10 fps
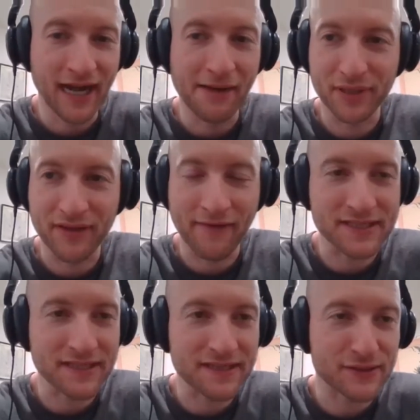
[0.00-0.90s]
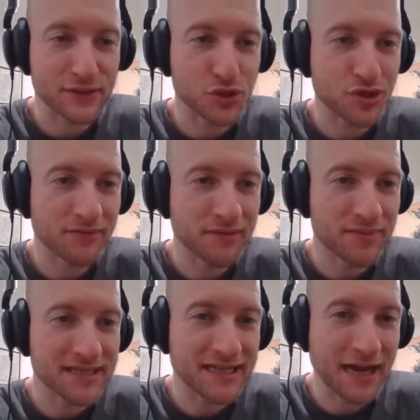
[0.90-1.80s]
but obviously this is an extremely
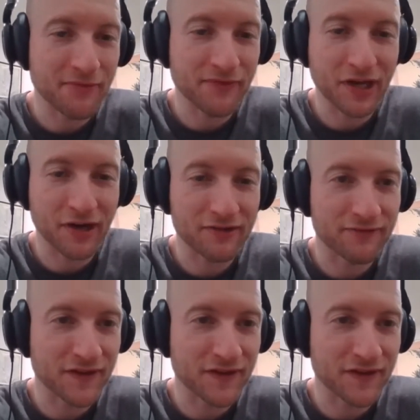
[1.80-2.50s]
busy time of year